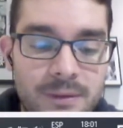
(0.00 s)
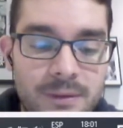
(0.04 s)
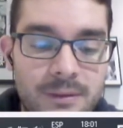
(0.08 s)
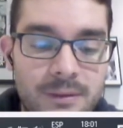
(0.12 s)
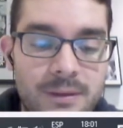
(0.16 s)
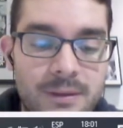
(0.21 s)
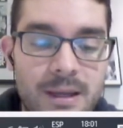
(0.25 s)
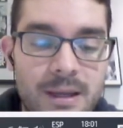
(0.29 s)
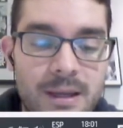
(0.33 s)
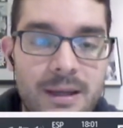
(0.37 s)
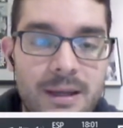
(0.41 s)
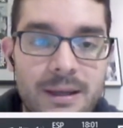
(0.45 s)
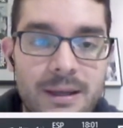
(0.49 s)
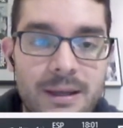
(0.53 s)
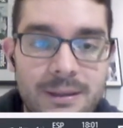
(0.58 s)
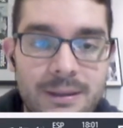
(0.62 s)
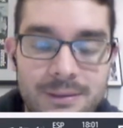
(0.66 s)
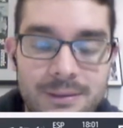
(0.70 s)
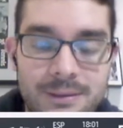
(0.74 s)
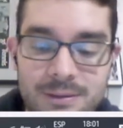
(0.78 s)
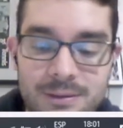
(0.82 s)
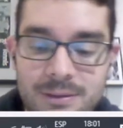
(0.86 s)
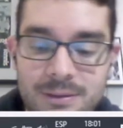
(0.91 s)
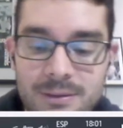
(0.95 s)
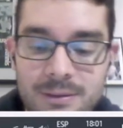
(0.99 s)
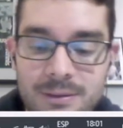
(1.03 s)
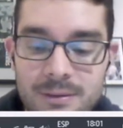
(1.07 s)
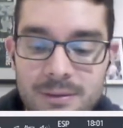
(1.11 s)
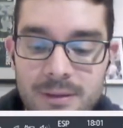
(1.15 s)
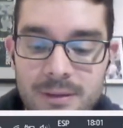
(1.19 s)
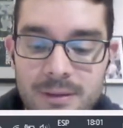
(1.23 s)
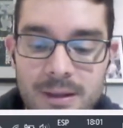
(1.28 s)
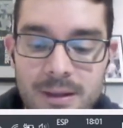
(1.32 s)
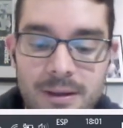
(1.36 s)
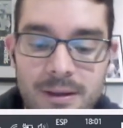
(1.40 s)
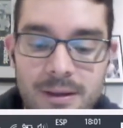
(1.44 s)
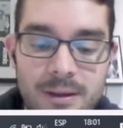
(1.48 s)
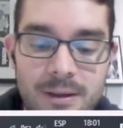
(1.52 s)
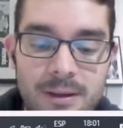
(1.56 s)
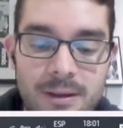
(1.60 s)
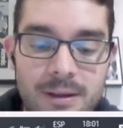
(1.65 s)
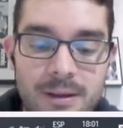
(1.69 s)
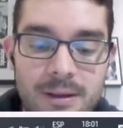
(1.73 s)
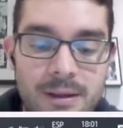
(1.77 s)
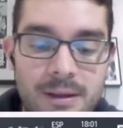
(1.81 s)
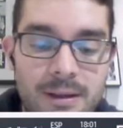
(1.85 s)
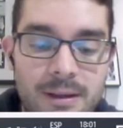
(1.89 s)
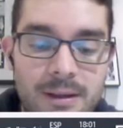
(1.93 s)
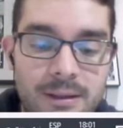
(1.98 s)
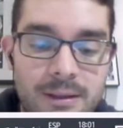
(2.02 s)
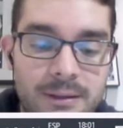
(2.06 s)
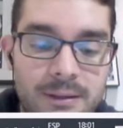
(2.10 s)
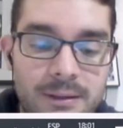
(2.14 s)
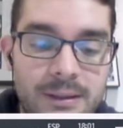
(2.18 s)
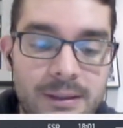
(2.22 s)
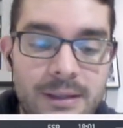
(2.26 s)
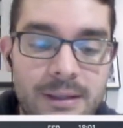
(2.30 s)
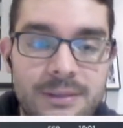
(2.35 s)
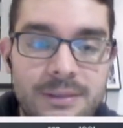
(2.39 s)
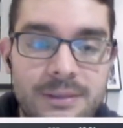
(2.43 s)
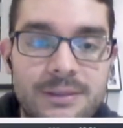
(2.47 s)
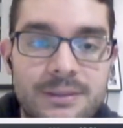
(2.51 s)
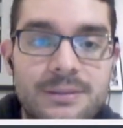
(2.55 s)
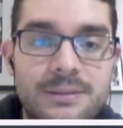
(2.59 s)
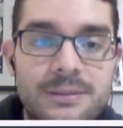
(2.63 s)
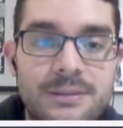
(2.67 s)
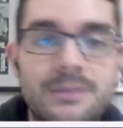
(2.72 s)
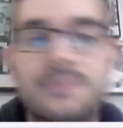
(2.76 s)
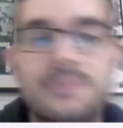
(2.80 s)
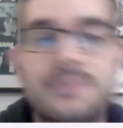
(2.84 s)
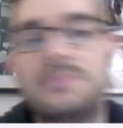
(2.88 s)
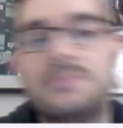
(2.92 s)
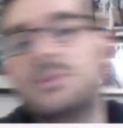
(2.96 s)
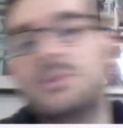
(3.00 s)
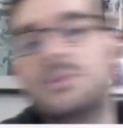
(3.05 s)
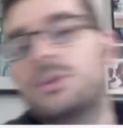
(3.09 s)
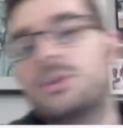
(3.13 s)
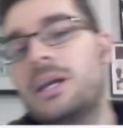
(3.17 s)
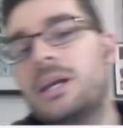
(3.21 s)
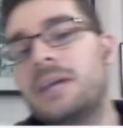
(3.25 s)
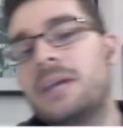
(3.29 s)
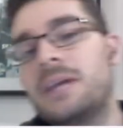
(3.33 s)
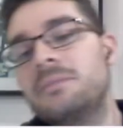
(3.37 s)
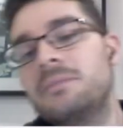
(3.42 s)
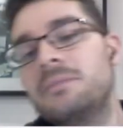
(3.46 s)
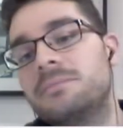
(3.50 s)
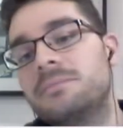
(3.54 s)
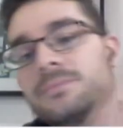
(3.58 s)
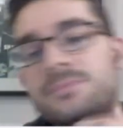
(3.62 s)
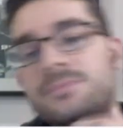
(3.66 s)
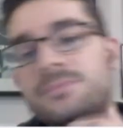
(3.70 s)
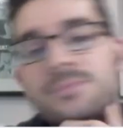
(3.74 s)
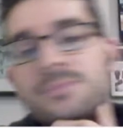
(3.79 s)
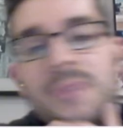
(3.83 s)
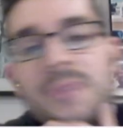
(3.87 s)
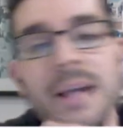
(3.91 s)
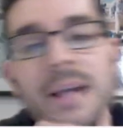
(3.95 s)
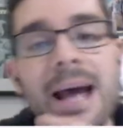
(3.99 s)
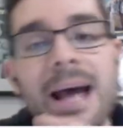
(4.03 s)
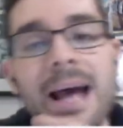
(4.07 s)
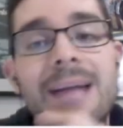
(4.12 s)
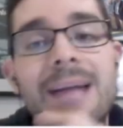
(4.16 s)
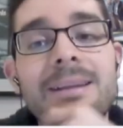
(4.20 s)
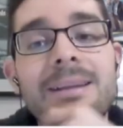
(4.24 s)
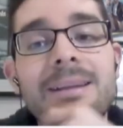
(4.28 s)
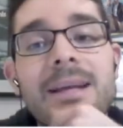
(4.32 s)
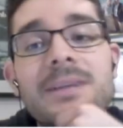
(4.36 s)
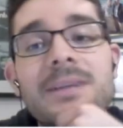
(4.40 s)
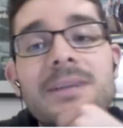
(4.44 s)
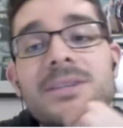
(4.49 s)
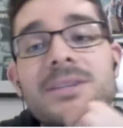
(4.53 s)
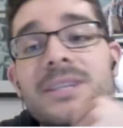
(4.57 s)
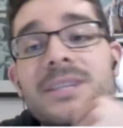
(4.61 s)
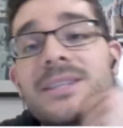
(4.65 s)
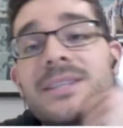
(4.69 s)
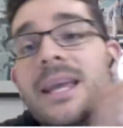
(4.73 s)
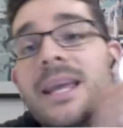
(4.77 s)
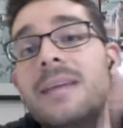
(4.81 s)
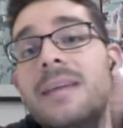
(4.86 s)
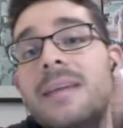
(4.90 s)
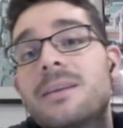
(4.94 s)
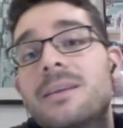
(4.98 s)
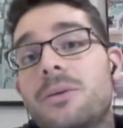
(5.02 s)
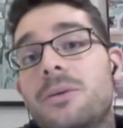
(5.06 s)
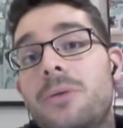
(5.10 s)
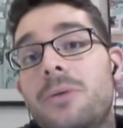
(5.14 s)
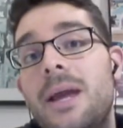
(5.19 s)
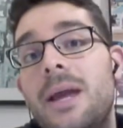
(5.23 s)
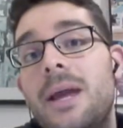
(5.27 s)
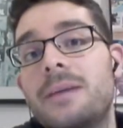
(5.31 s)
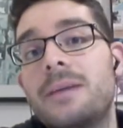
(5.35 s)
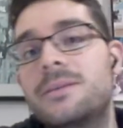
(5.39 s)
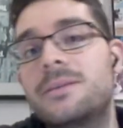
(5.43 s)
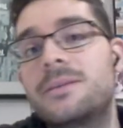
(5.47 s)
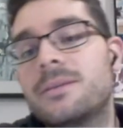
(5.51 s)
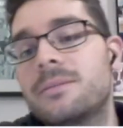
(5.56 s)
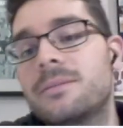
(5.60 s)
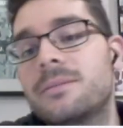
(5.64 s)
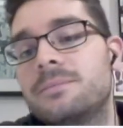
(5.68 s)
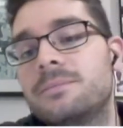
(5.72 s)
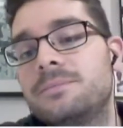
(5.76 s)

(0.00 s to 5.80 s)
test list. Okay, and then just hit create.